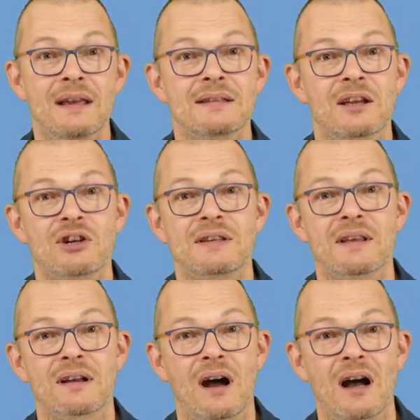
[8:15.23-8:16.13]
such as
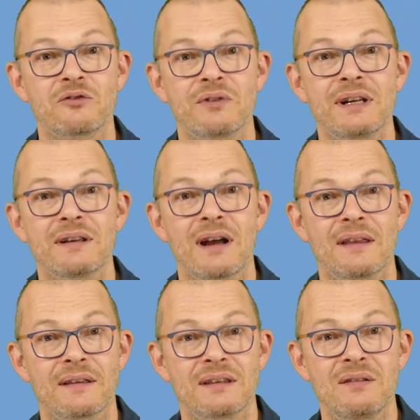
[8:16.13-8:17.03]
the card reader
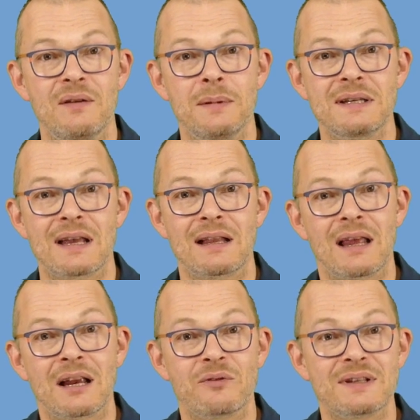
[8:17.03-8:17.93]
and the DVB
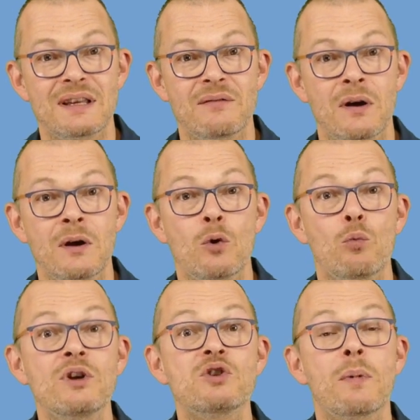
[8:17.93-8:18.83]
satellite receiver,
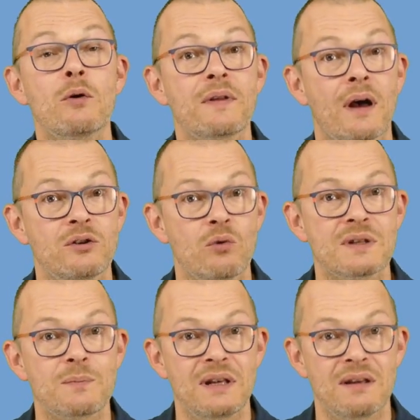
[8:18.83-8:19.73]
which both are
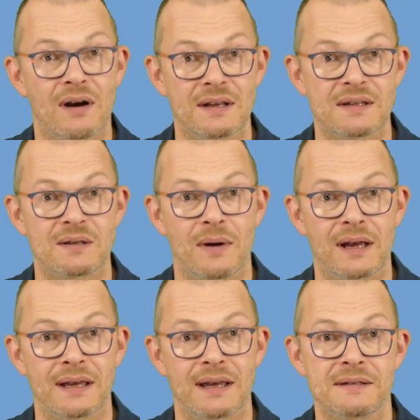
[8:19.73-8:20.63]
USB devices in
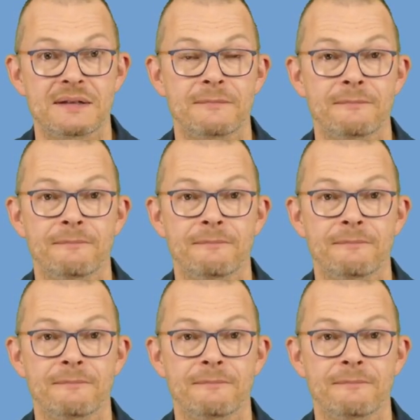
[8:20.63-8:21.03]
my case.